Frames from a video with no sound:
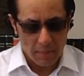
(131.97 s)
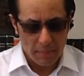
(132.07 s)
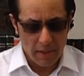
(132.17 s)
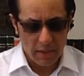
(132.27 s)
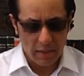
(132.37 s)

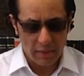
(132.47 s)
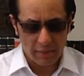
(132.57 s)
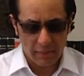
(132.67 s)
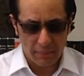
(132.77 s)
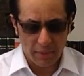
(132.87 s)
Being in
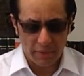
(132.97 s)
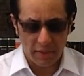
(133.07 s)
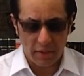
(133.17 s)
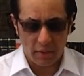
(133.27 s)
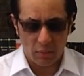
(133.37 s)

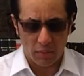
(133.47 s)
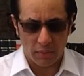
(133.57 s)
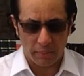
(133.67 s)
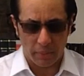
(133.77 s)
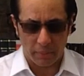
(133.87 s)
sympathy with
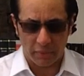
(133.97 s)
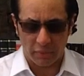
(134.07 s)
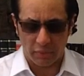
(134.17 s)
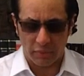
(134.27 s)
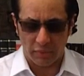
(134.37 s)
the
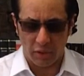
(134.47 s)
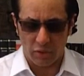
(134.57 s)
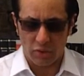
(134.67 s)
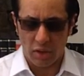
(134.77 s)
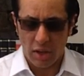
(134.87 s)
purposes of this
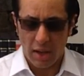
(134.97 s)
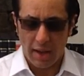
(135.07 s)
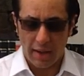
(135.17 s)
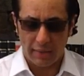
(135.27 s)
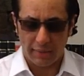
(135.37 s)
lodge,
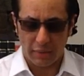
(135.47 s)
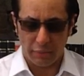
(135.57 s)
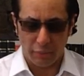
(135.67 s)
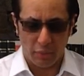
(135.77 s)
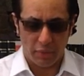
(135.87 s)
as set
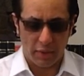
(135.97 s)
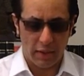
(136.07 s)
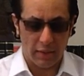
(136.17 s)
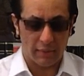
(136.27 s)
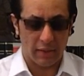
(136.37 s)
forth
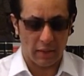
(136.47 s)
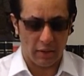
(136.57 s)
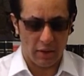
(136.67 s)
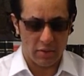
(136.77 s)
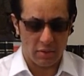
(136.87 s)
in its
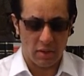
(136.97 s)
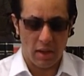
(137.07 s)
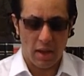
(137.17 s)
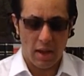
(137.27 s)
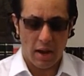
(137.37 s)
declaration,
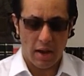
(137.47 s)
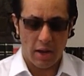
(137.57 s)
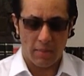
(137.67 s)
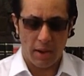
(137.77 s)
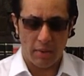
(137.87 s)
I
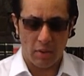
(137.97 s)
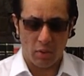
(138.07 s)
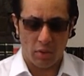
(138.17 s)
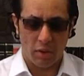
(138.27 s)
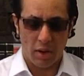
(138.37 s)
hereby
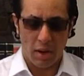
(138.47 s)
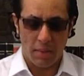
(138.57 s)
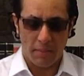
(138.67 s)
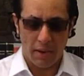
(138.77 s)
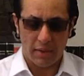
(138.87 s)
record
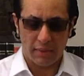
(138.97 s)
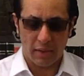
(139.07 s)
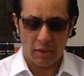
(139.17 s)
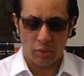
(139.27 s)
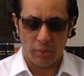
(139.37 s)
my
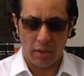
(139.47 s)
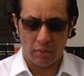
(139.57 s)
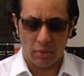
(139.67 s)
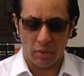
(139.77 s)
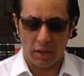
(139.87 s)
desire to be
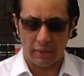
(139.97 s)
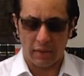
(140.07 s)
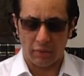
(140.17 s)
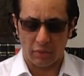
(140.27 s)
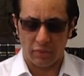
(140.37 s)
enrolled as an
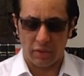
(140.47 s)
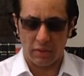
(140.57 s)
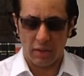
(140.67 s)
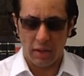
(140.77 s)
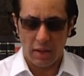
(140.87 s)
associate,
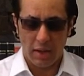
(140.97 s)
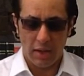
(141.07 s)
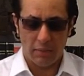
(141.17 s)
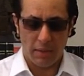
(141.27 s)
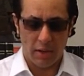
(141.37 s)

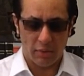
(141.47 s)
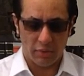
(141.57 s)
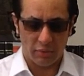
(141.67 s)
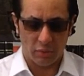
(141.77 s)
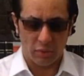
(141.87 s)
it being
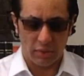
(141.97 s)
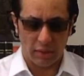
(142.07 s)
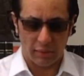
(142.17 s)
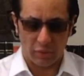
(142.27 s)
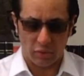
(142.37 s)
understood
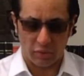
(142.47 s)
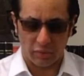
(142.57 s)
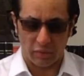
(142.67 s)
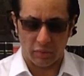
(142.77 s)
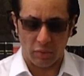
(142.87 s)
that such
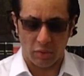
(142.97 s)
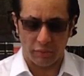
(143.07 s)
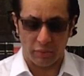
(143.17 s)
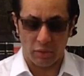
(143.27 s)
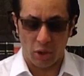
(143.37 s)
association calls
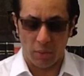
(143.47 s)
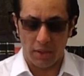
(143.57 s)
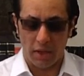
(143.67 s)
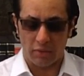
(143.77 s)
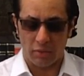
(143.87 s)
for no
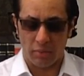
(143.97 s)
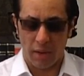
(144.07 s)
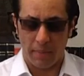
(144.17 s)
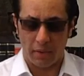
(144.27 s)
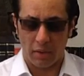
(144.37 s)
obligation on
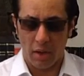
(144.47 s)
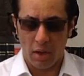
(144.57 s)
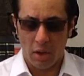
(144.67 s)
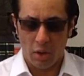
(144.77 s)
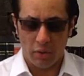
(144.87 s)
my part
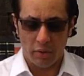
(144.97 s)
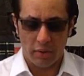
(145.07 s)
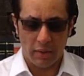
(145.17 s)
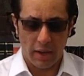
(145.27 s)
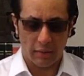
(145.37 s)
other
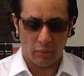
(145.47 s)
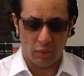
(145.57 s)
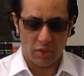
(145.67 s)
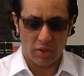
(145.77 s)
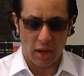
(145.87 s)
than that
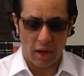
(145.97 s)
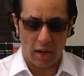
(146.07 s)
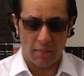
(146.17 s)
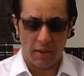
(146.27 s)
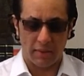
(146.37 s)
which
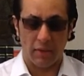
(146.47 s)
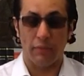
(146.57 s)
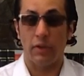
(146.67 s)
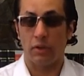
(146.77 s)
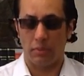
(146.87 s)
I
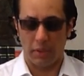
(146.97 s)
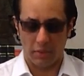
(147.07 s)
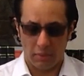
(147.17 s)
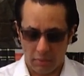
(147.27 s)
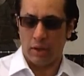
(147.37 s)
myself determine.
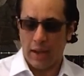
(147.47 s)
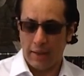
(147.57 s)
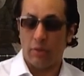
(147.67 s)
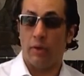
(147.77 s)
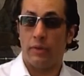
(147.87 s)
The
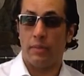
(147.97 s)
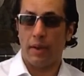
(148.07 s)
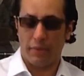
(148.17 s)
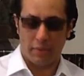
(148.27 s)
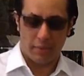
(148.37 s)
light of the
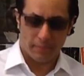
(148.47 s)
path.